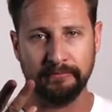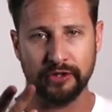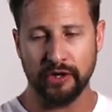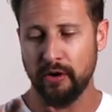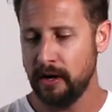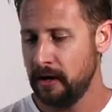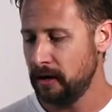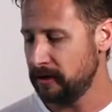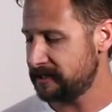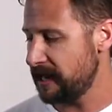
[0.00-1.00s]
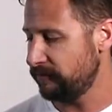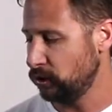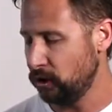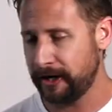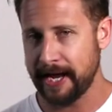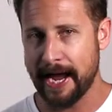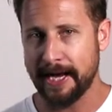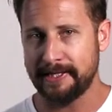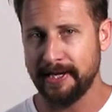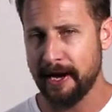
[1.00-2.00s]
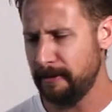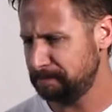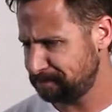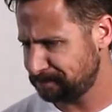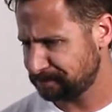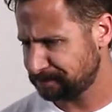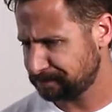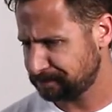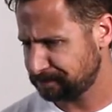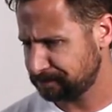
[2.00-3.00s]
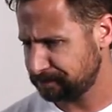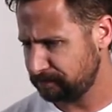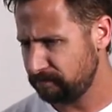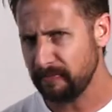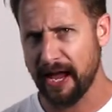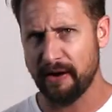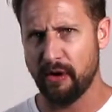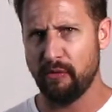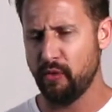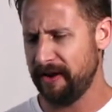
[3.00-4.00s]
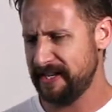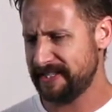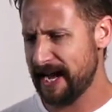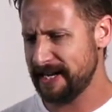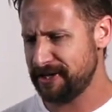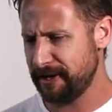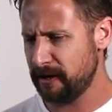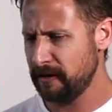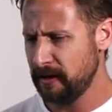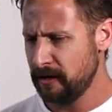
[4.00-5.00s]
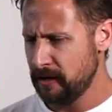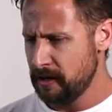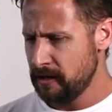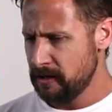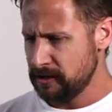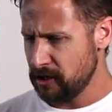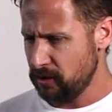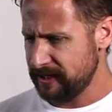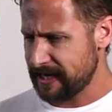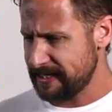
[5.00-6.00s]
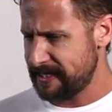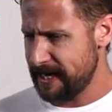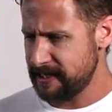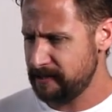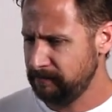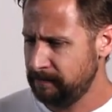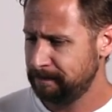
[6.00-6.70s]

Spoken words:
So let's have a look at one of these guys here. So this guy says,